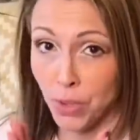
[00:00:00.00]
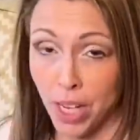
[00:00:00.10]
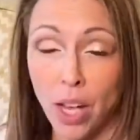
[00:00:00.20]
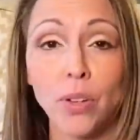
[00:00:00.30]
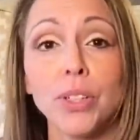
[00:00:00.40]

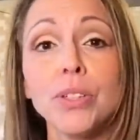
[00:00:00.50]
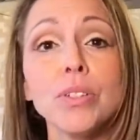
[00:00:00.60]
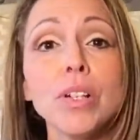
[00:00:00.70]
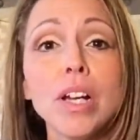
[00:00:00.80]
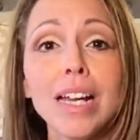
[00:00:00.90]
tell
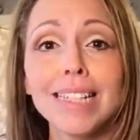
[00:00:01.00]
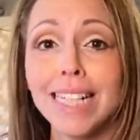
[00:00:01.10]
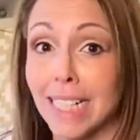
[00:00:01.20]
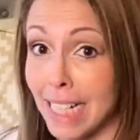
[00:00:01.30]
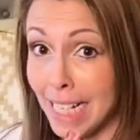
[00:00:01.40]
you
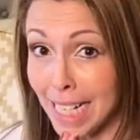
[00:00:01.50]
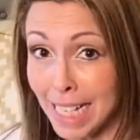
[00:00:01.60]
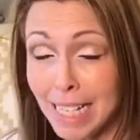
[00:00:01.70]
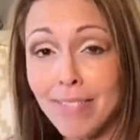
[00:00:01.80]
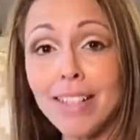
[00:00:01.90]
that
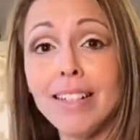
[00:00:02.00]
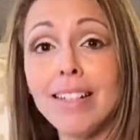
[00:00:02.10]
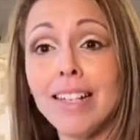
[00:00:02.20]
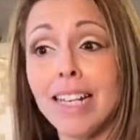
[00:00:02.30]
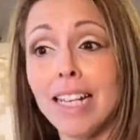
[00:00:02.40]

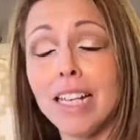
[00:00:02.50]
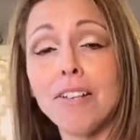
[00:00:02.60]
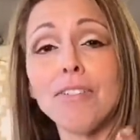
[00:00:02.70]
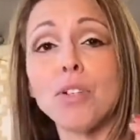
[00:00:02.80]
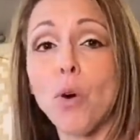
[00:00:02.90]
even
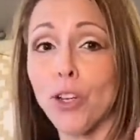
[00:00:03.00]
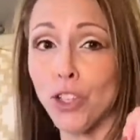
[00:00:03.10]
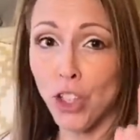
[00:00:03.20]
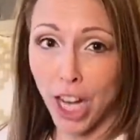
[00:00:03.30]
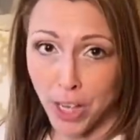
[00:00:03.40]
if you are
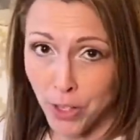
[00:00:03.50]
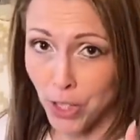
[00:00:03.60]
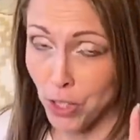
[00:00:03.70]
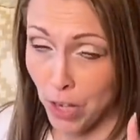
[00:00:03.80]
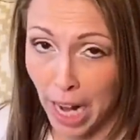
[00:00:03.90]

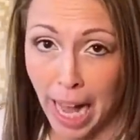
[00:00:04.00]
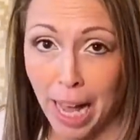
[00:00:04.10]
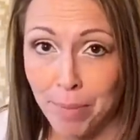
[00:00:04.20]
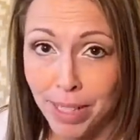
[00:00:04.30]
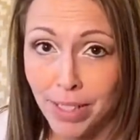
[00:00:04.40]
changing your
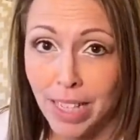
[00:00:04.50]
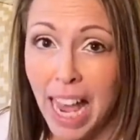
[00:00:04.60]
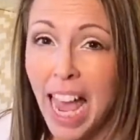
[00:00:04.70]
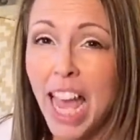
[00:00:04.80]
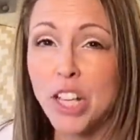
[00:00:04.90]
habits
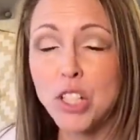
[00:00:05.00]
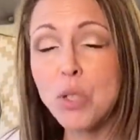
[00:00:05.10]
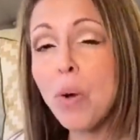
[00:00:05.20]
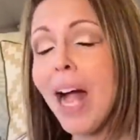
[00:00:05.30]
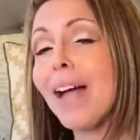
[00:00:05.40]
and
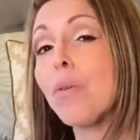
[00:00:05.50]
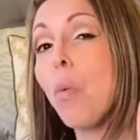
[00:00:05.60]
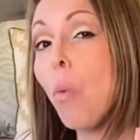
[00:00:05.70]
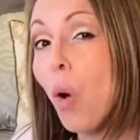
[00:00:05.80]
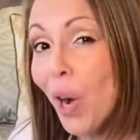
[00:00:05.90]
you had
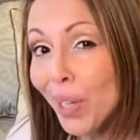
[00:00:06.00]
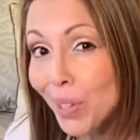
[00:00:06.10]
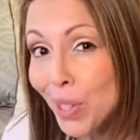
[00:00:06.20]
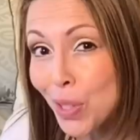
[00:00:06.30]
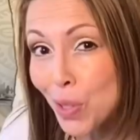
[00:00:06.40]

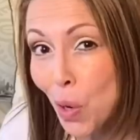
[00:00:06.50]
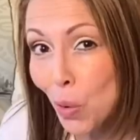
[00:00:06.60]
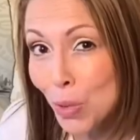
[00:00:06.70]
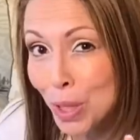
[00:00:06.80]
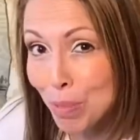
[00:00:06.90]
one
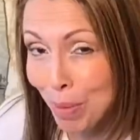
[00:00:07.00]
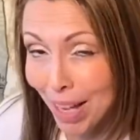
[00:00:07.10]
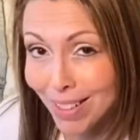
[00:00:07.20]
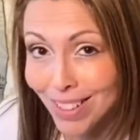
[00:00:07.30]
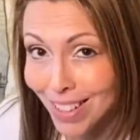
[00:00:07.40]
no
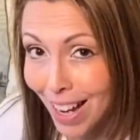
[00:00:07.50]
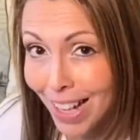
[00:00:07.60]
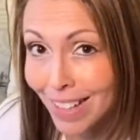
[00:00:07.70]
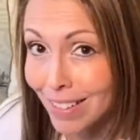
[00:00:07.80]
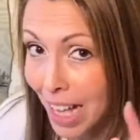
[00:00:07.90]
spend
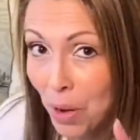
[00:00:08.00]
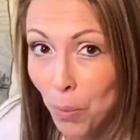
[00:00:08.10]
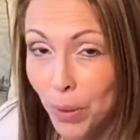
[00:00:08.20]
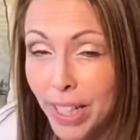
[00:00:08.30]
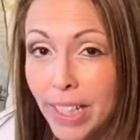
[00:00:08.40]
day
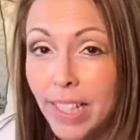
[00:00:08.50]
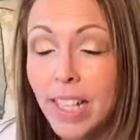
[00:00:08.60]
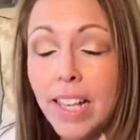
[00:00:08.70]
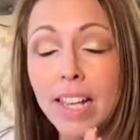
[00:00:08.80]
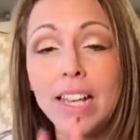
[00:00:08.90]
that week,
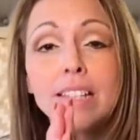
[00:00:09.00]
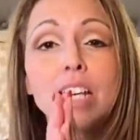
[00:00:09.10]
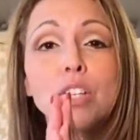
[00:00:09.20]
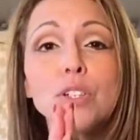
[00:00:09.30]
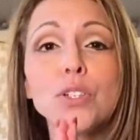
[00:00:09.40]

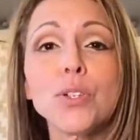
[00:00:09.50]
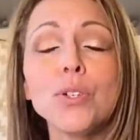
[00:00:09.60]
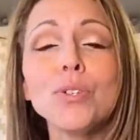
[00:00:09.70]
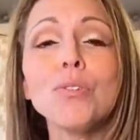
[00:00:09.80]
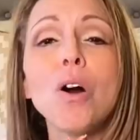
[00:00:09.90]
that
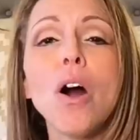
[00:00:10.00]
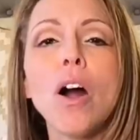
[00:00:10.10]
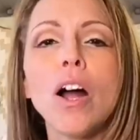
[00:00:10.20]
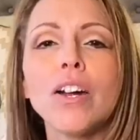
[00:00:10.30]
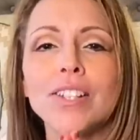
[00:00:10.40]
you
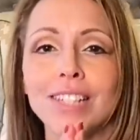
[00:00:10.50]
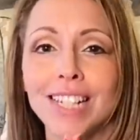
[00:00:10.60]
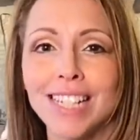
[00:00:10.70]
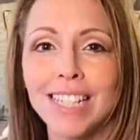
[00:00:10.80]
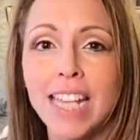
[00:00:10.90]
are
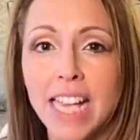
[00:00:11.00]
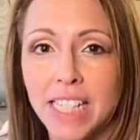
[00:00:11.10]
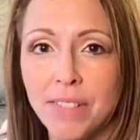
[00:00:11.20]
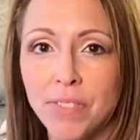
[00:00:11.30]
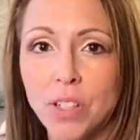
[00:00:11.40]

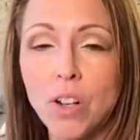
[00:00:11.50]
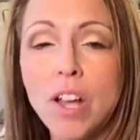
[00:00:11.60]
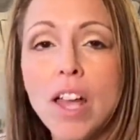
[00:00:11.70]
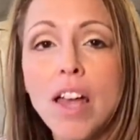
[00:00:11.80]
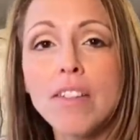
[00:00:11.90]
successful.
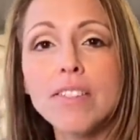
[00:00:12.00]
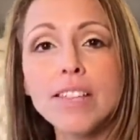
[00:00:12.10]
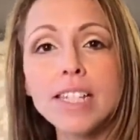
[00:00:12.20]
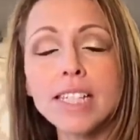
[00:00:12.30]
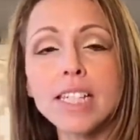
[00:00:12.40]

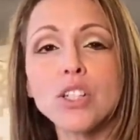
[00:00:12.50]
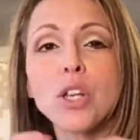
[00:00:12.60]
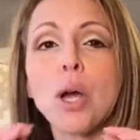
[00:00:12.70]
This is